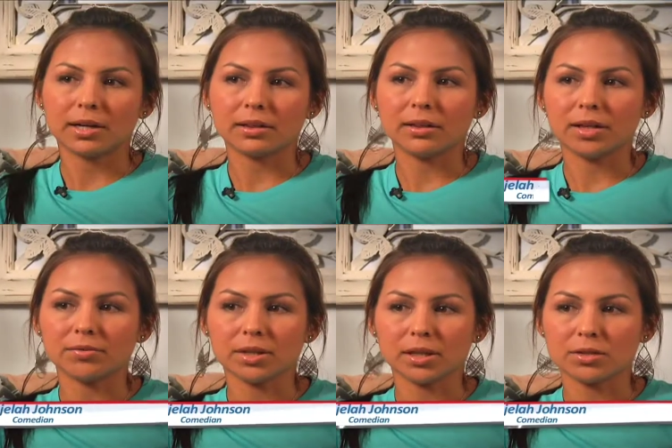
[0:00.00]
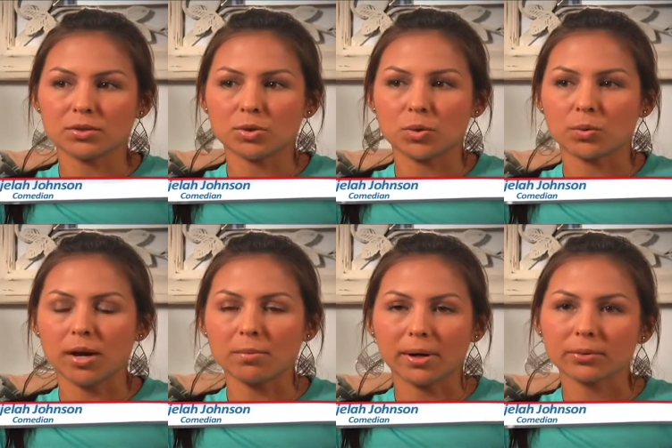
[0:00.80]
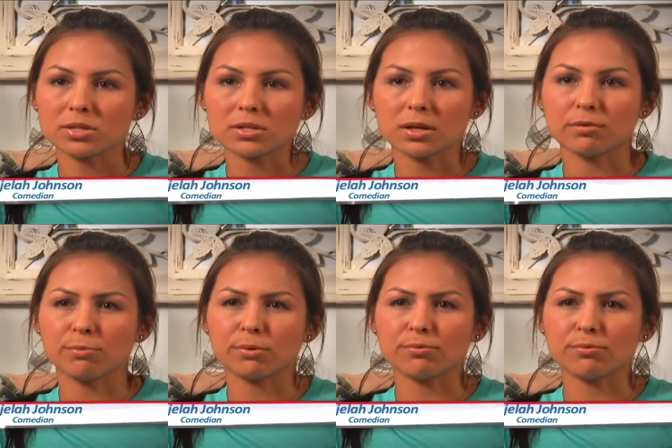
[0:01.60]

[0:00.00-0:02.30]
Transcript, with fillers: I love that I get to write my own stuff,